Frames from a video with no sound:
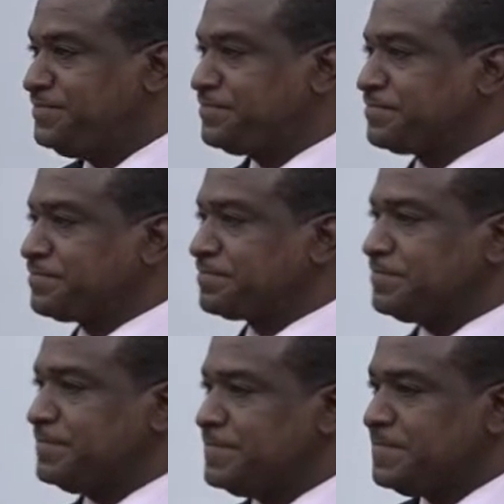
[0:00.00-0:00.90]

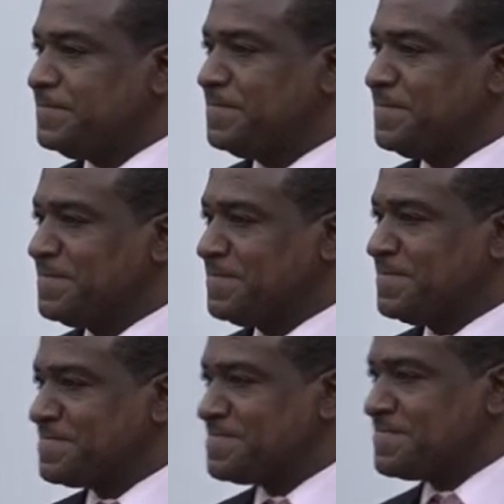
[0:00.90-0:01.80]

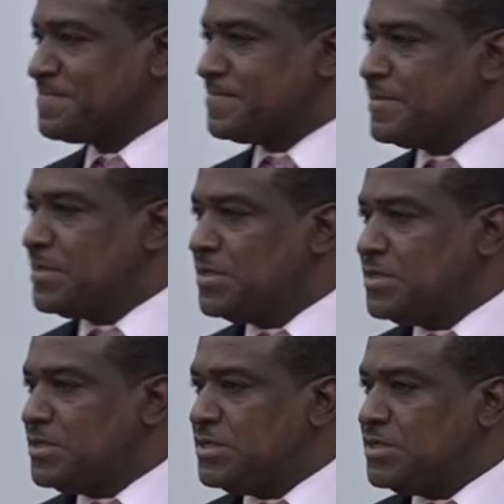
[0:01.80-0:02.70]

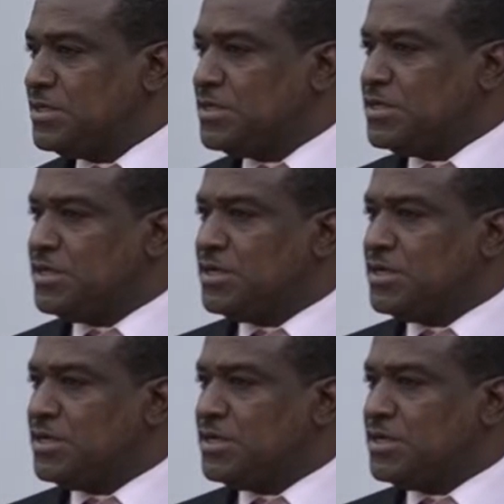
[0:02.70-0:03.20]
(no one is talking)